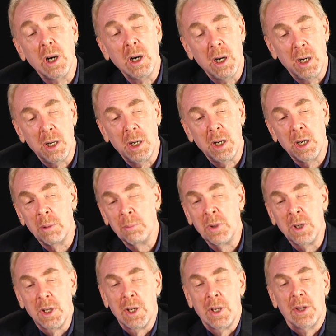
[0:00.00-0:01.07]

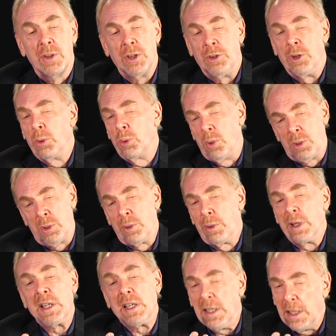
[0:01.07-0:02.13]
They're no
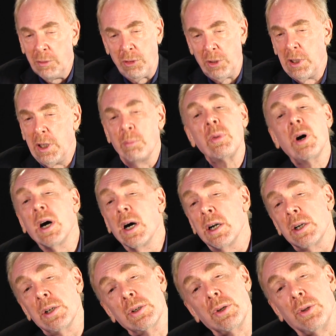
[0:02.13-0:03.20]
longer an evil
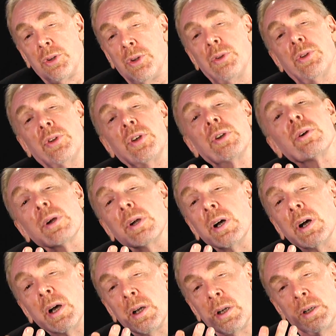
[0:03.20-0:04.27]
empire, although
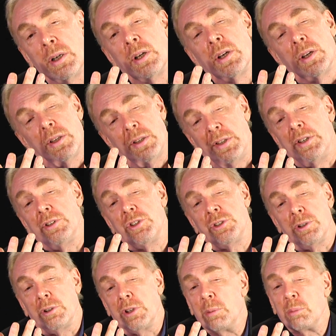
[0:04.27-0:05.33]
they're
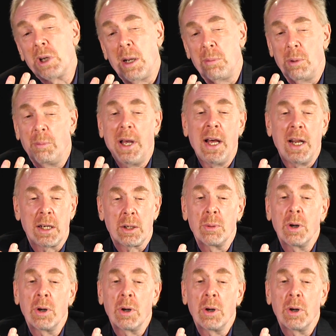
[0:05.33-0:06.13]
certainly a problematic